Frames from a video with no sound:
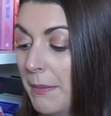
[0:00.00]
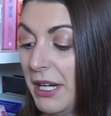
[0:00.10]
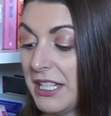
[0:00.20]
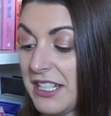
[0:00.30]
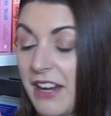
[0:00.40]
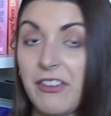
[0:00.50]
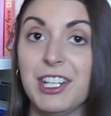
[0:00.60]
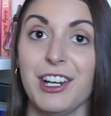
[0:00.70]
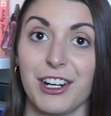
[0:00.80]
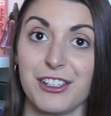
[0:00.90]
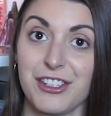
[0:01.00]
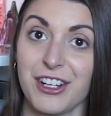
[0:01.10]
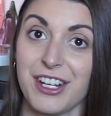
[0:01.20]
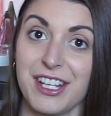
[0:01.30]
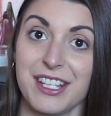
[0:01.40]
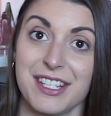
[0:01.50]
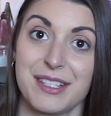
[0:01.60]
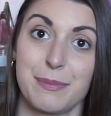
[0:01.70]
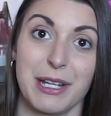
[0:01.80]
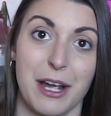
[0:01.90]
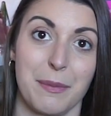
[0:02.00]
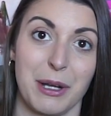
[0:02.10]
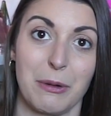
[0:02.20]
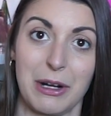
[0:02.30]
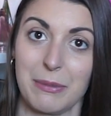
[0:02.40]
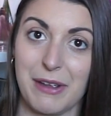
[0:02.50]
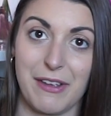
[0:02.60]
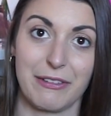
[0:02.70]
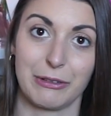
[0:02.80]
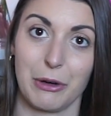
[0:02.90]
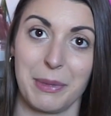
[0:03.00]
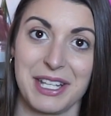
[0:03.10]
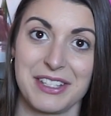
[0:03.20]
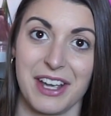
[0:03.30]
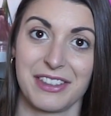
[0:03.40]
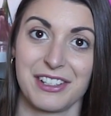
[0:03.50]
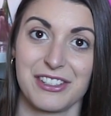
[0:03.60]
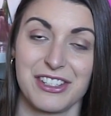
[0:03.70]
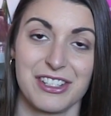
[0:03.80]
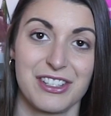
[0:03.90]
But Stephanie Archer is becoming one of my favorite romance authors.